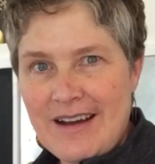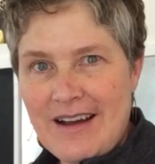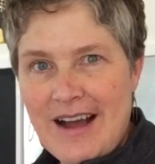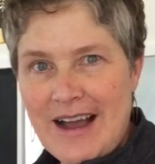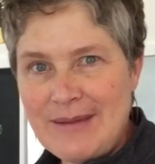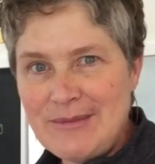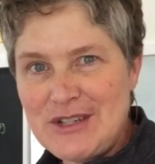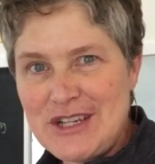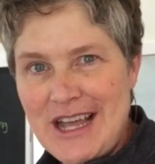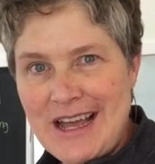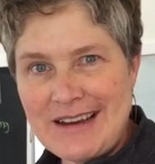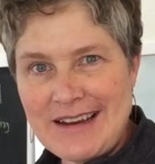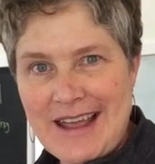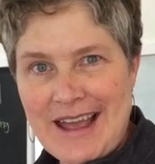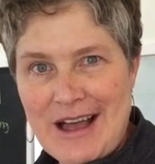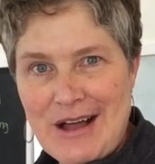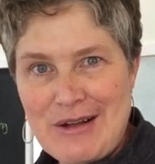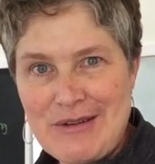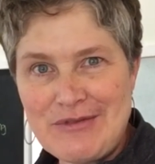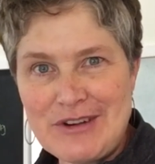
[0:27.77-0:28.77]
I'm Jan
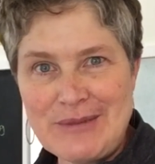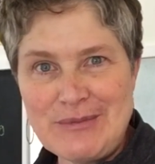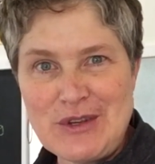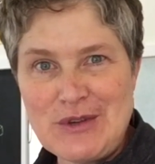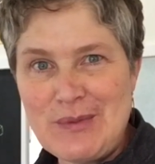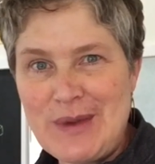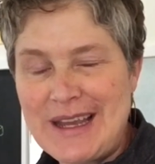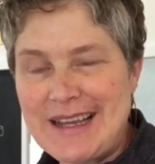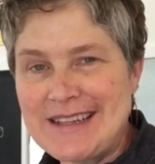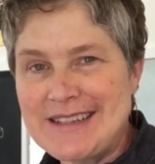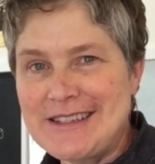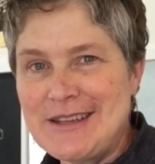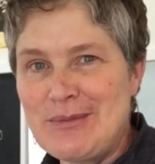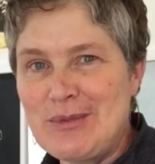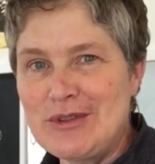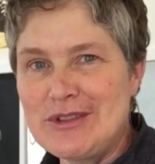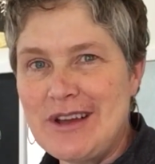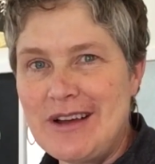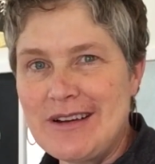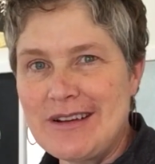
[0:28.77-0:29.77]
Howell from
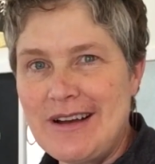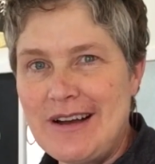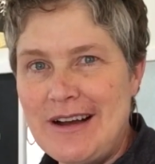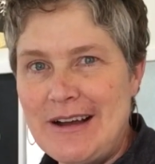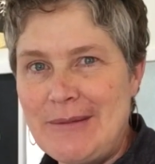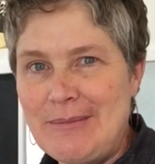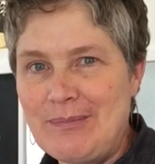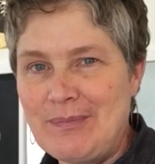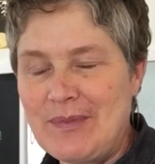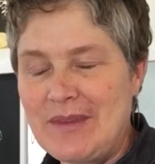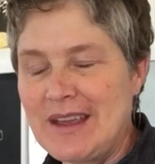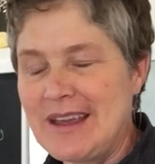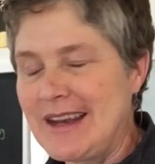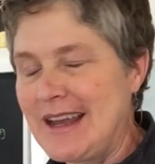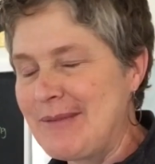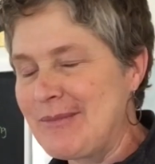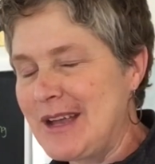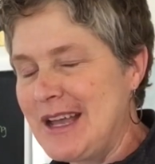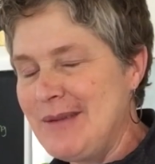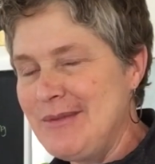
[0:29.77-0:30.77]
YouMakeItSimple.com, and
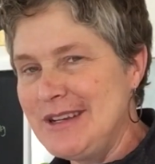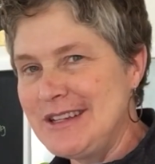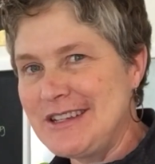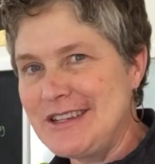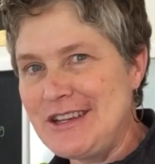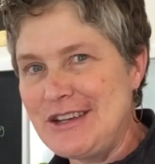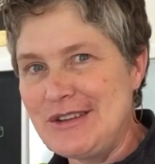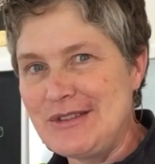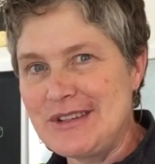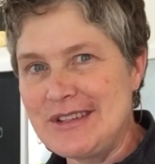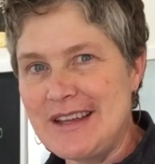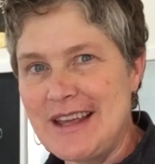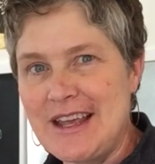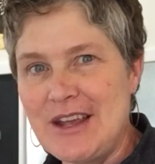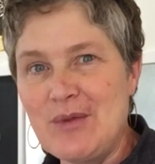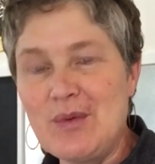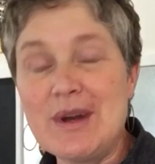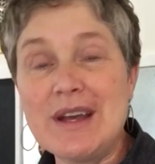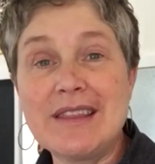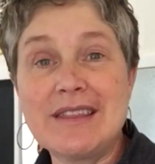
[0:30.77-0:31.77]
I'm coming to you
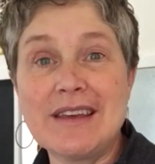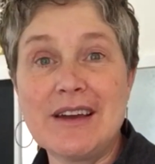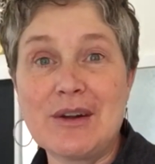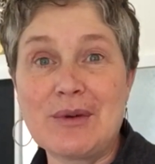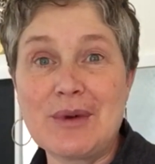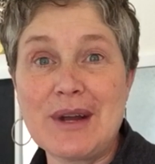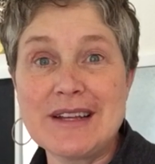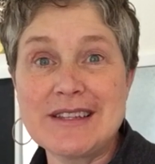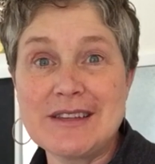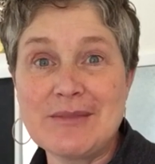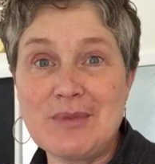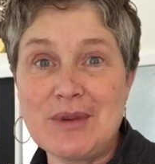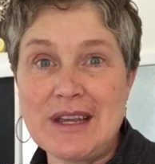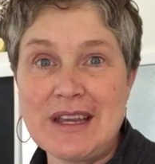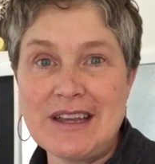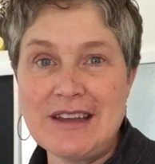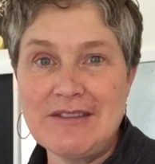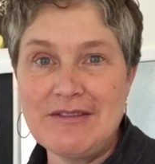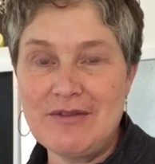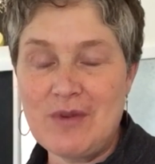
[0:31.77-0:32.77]
today with a
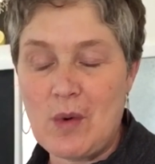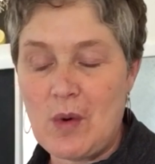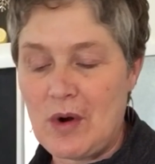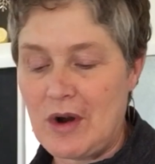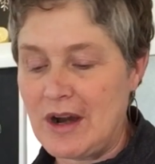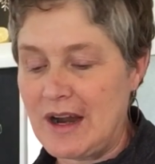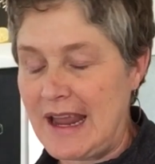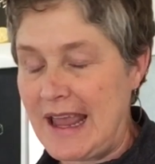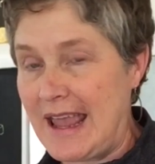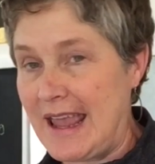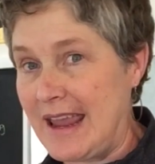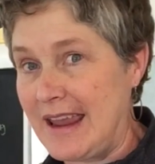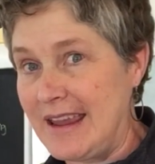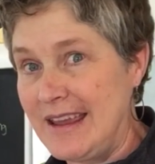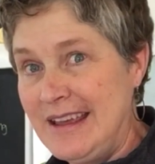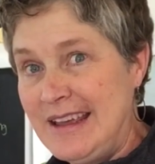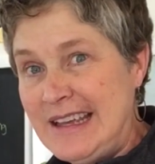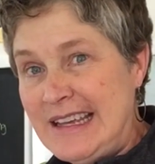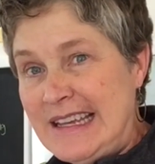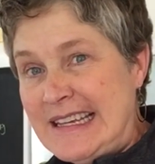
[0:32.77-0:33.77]
recipe for a
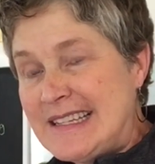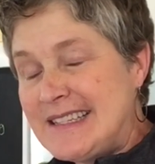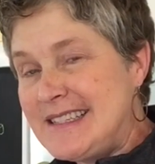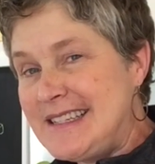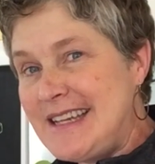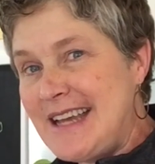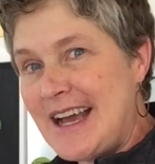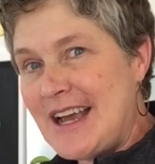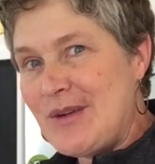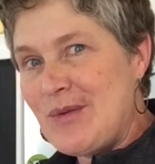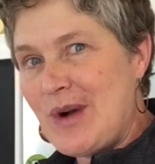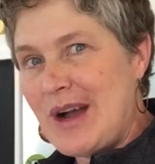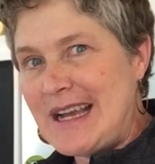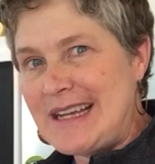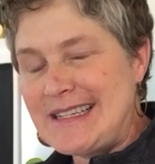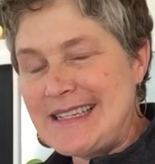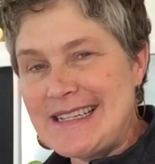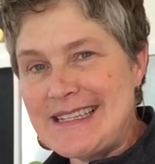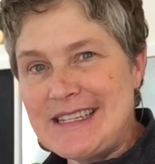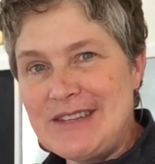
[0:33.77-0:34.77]

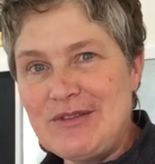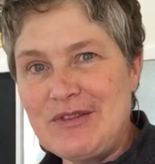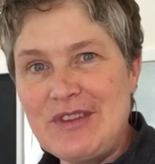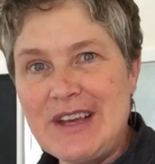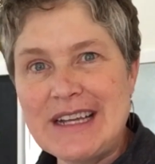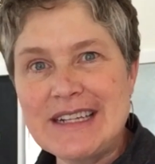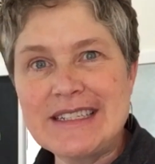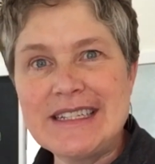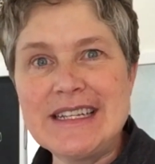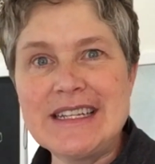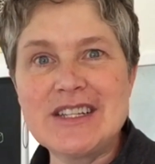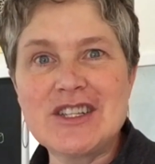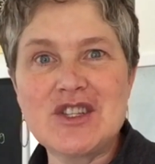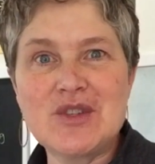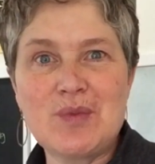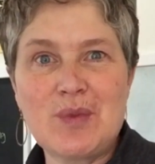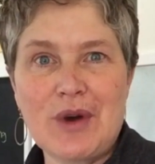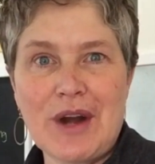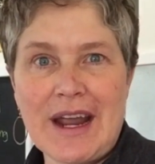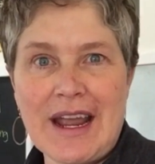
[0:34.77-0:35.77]
DIY disinfecting
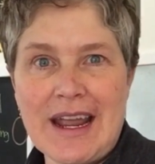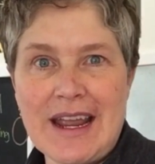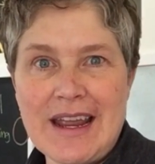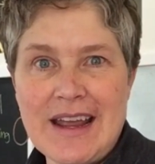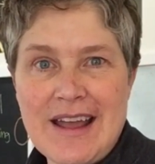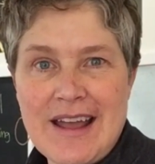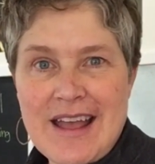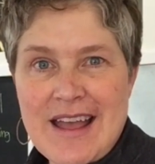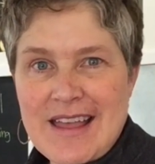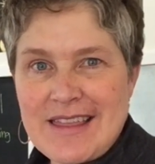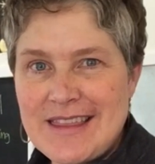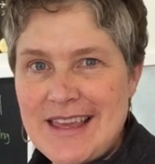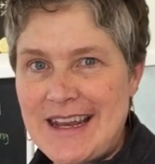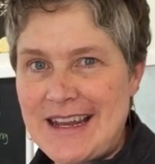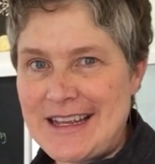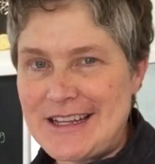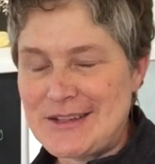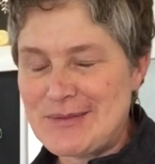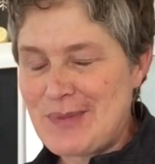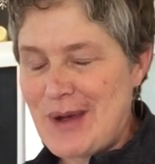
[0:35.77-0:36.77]
spray that
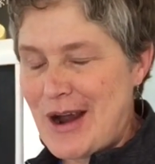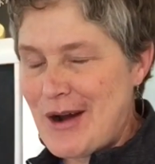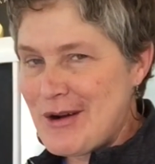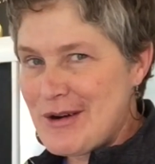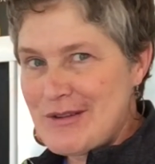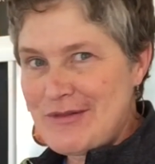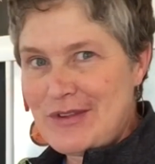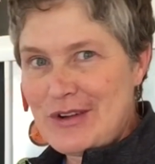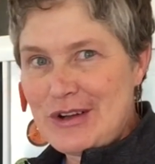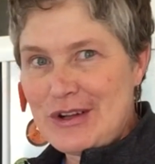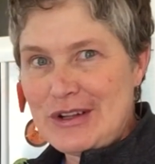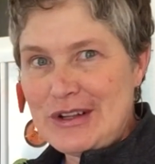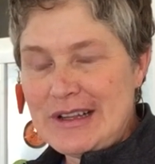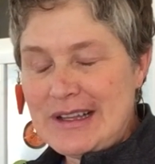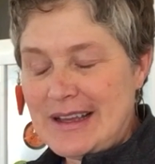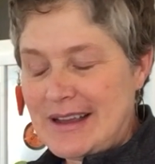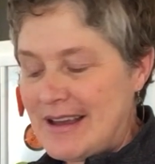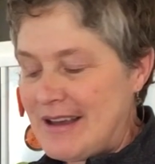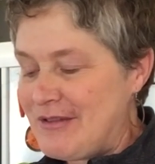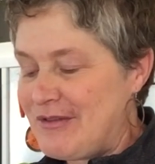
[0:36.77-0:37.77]
is powerful,
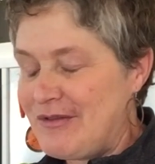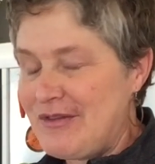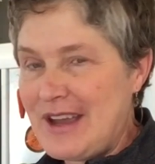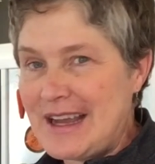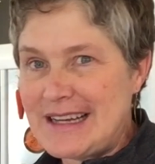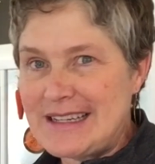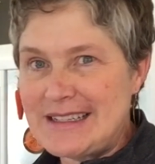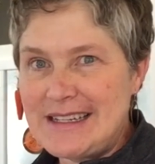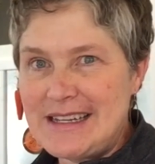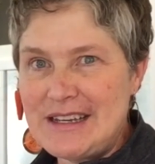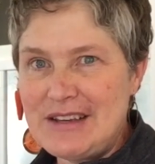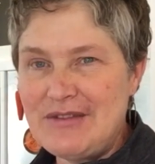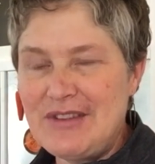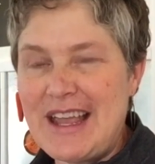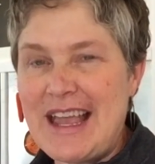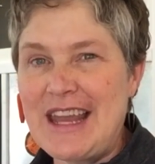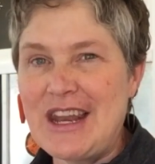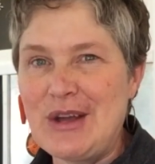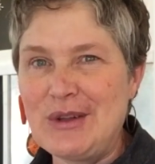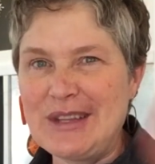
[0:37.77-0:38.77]
effective,
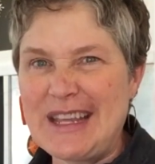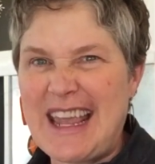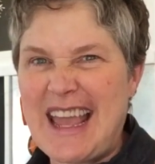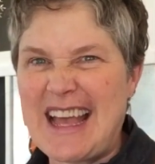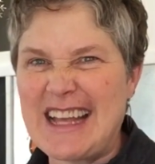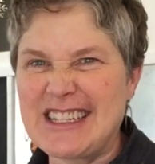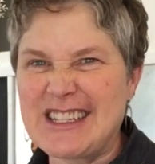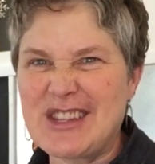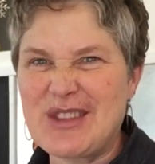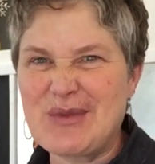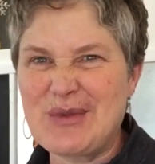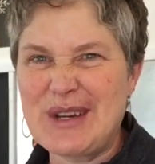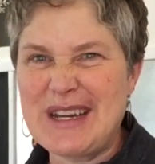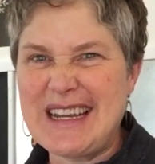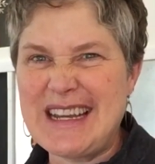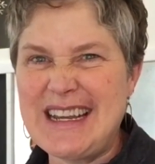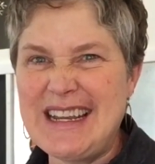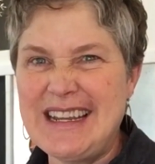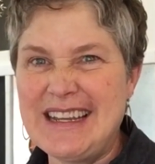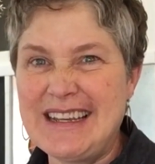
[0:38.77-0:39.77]
and only has
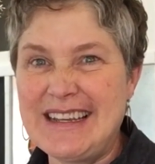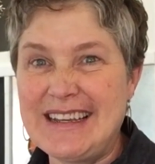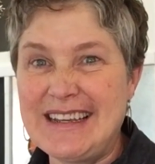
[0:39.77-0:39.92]
3